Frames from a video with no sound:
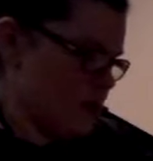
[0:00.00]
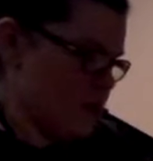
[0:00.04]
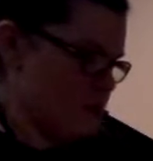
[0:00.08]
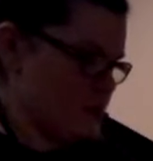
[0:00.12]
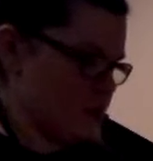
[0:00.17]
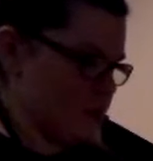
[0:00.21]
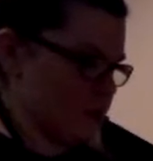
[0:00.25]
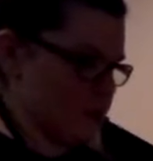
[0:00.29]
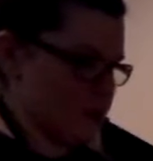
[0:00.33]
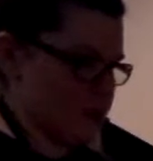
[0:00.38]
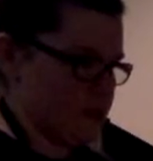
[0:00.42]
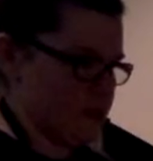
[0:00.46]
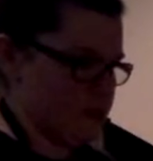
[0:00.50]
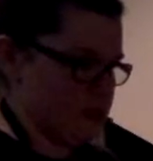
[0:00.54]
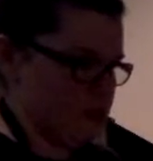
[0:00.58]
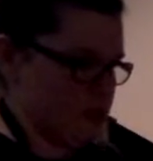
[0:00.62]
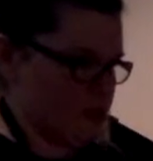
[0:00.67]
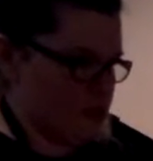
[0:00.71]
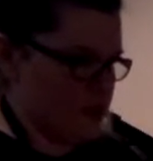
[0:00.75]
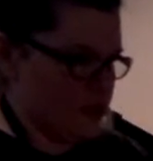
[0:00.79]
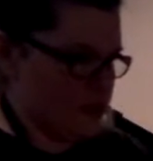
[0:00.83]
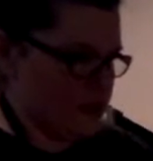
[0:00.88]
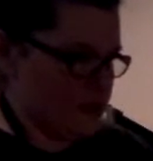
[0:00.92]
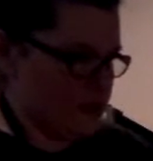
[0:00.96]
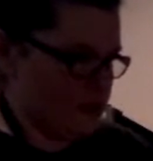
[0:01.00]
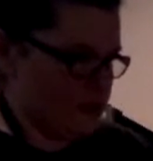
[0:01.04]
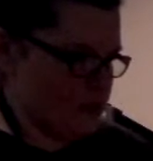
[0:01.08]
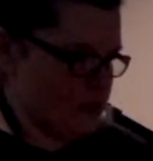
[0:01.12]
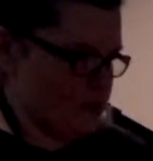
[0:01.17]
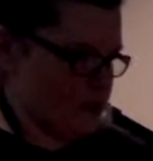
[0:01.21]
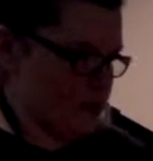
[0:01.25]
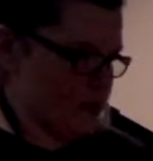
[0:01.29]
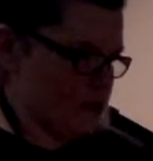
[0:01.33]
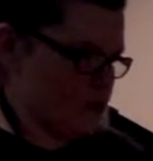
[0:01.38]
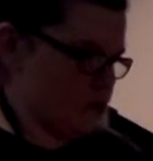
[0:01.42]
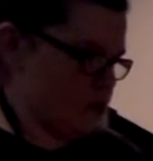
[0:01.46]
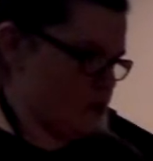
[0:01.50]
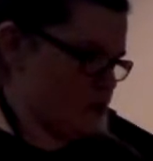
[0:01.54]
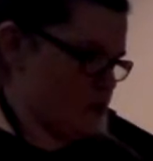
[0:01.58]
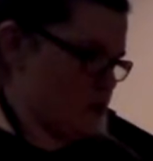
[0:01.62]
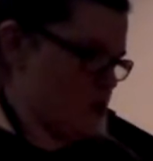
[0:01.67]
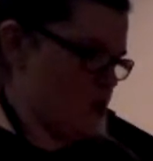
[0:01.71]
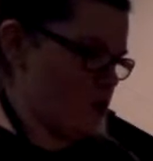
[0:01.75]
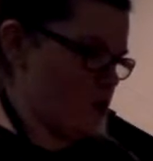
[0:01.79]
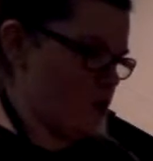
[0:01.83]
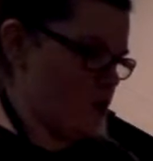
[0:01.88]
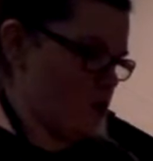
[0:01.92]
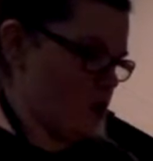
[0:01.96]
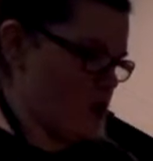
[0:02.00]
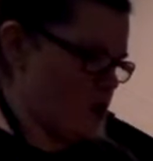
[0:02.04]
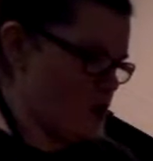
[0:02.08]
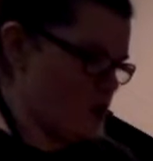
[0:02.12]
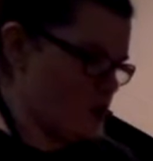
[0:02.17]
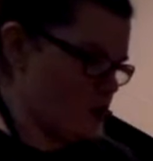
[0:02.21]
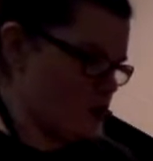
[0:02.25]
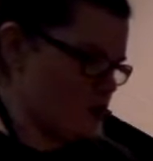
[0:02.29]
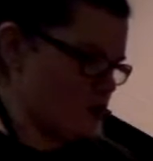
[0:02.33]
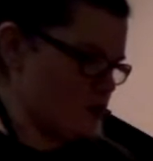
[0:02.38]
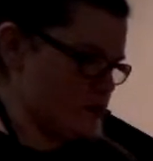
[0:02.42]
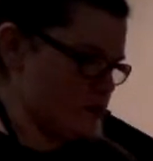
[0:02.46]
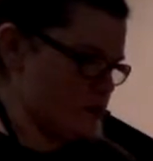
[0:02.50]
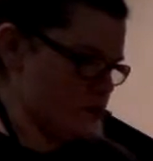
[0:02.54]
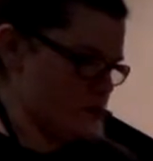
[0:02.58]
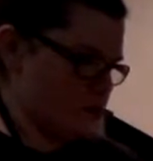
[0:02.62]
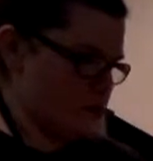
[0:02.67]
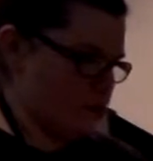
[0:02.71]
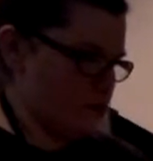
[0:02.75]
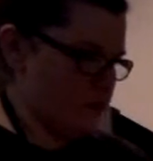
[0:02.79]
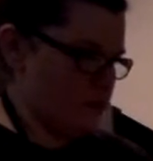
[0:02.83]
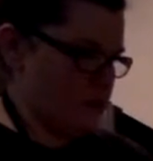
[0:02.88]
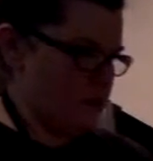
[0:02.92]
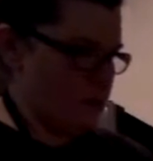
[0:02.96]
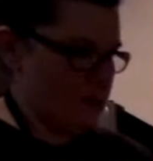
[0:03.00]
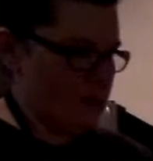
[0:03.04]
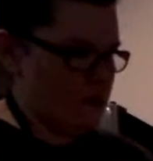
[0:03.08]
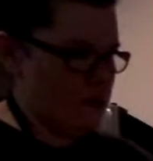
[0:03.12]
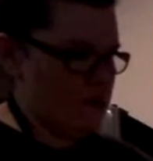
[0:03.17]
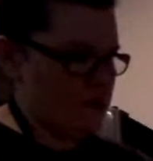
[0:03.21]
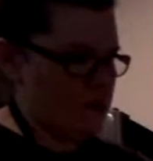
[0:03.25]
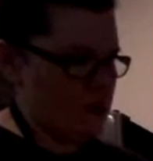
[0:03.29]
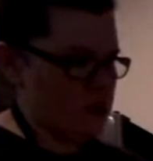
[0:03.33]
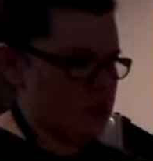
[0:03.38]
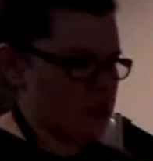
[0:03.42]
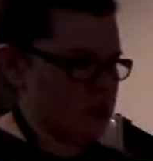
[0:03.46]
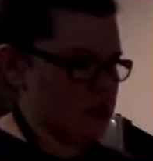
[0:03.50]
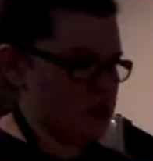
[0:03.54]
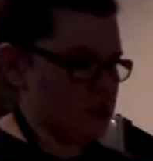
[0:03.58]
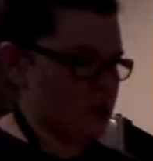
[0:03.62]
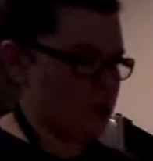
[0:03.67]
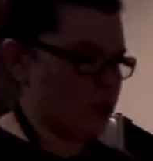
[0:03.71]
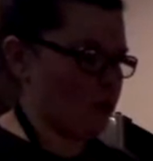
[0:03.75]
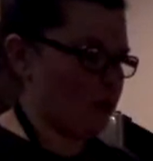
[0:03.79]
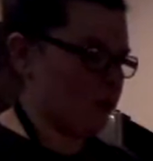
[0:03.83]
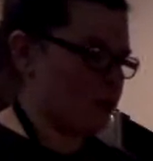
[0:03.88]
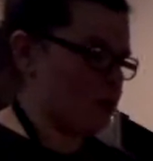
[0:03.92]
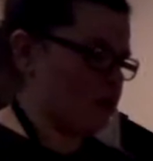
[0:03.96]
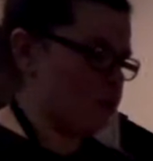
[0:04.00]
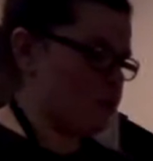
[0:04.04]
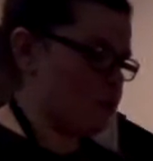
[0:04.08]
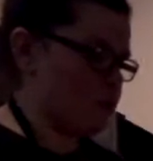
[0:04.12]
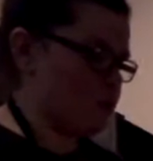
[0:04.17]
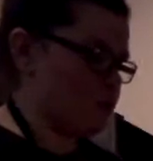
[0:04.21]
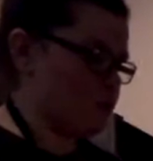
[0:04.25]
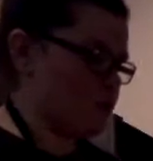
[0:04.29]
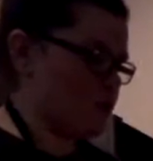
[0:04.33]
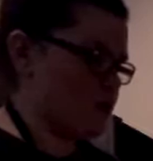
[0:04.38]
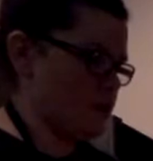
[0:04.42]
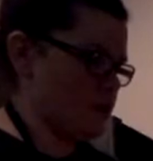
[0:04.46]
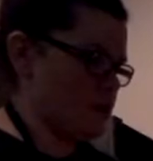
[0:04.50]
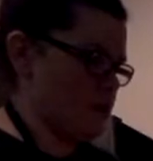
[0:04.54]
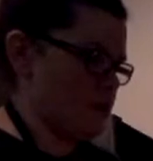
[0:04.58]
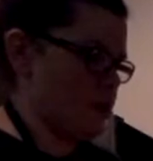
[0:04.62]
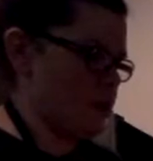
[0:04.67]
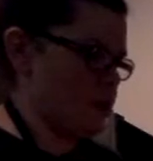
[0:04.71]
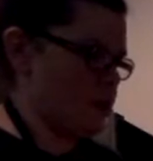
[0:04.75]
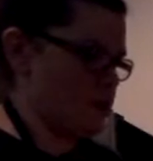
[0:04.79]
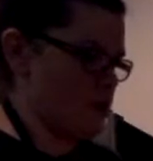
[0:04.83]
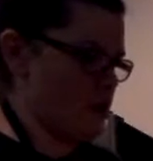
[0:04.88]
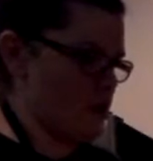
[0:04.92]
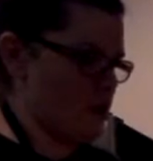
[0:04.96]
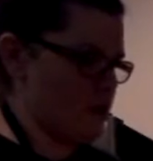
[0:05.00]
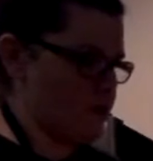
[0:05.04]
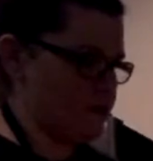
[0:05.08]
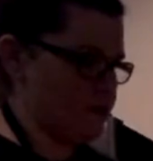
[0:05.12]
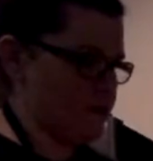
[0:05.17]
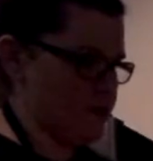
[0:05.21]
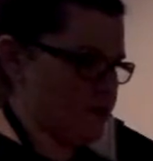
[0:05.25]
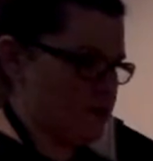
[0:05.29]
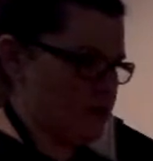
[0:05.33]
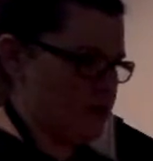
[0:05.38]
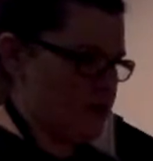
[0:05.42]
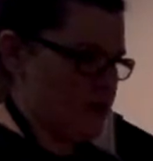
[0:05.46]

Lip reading: I'm gonna let this cook continue until all of the veggies are real super tender and soft.